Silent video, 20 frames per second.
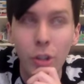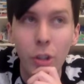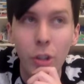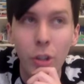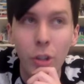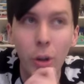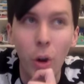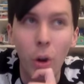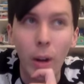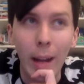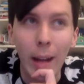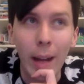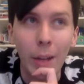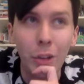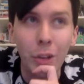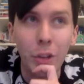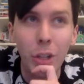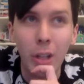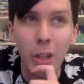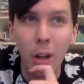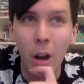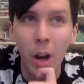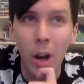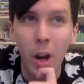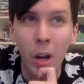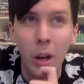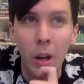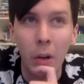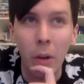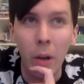New York and
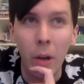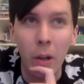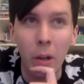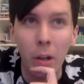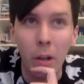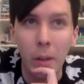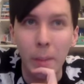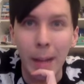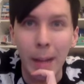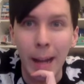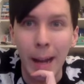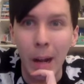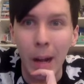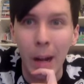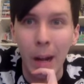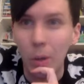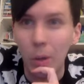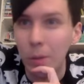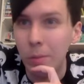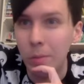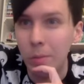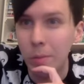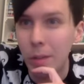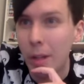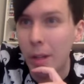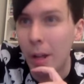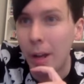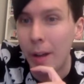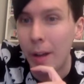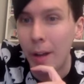Chicago are coming out
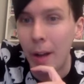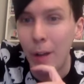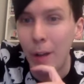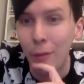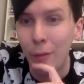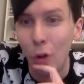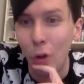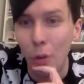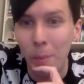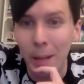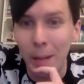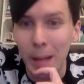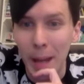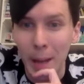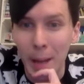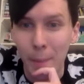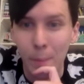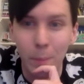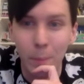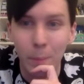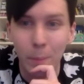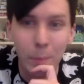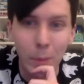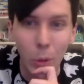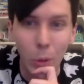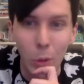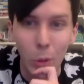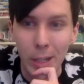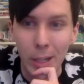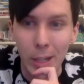at 4 p.m.
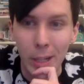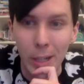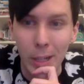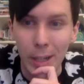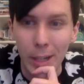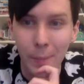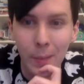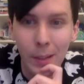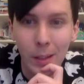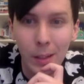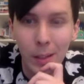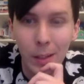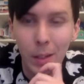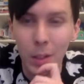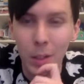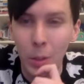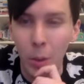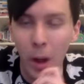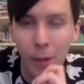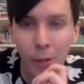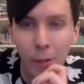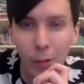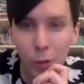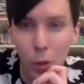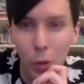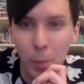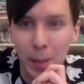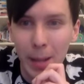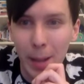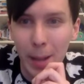your time. So whatever
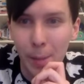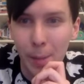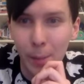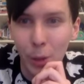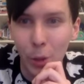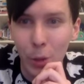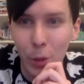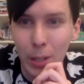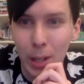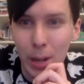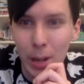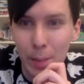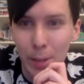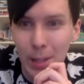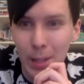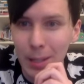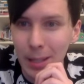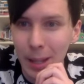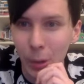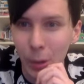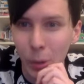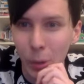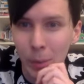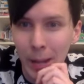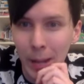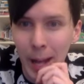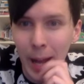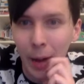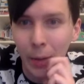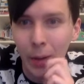4 p.m. your time is, they will
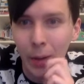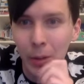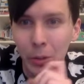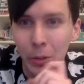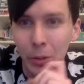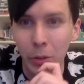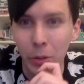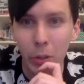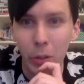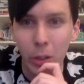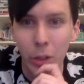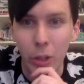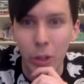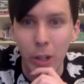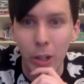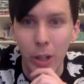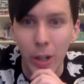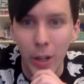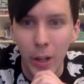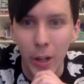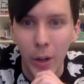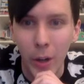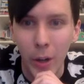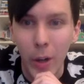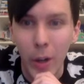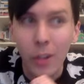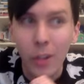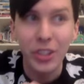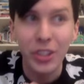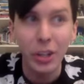be out in New York and Chicago.
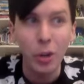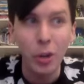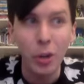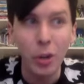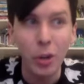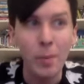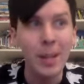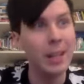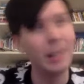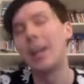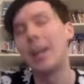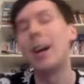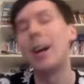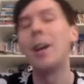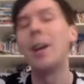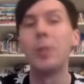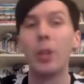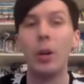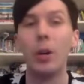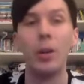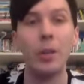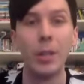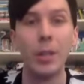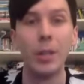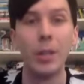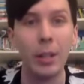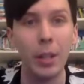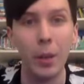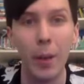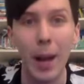There's so many time zones
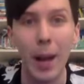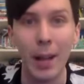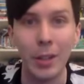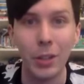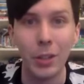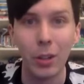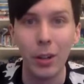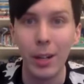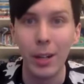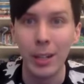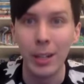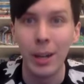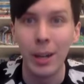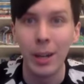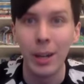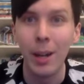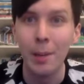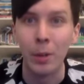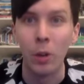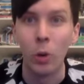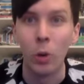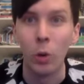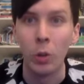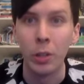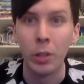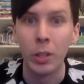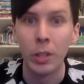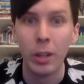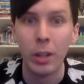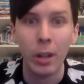in the US. You're like time
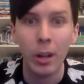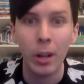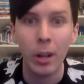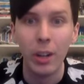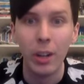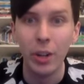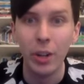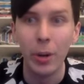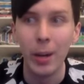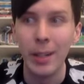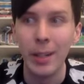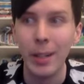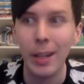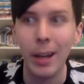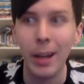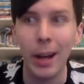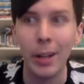lords. I had no idea.